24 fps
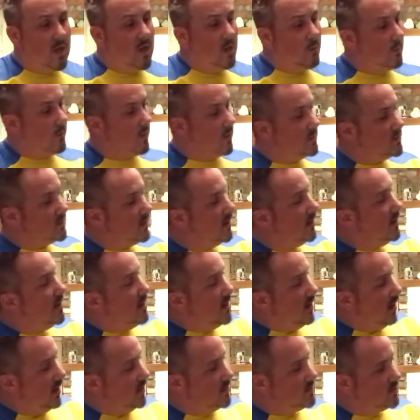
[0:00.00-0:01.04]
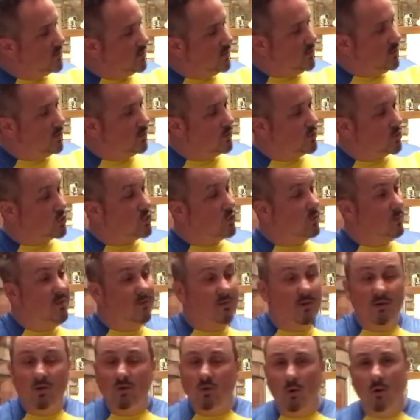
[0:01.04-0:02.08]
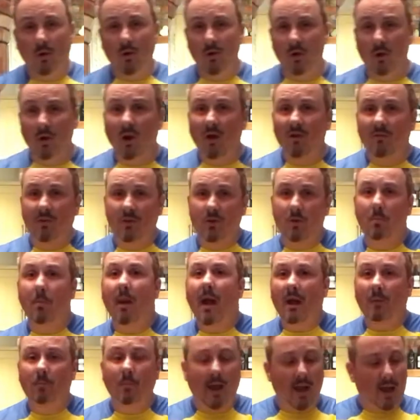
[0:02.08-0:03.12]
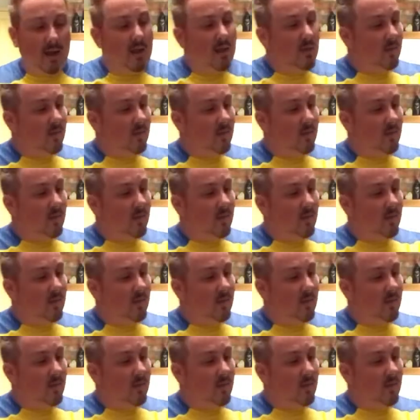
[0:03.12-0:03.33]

because as you're even storing your glove in your backpack,